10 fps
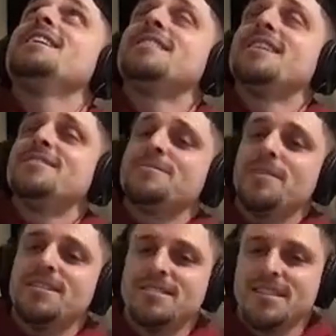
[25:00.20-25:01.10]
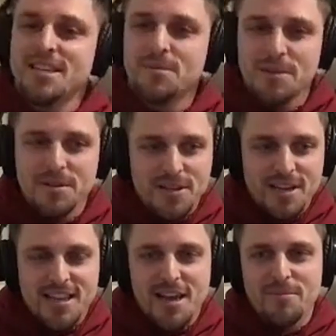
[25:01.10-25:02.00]
either. I don't mind seeing him
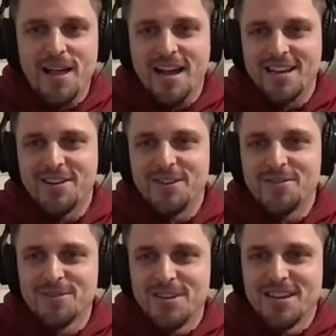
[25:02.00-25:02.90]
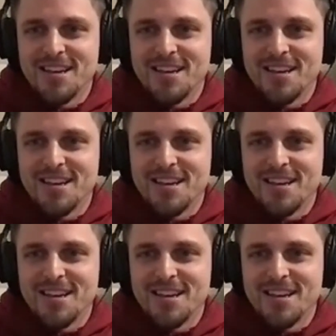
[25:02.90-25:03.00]
in that black and gold.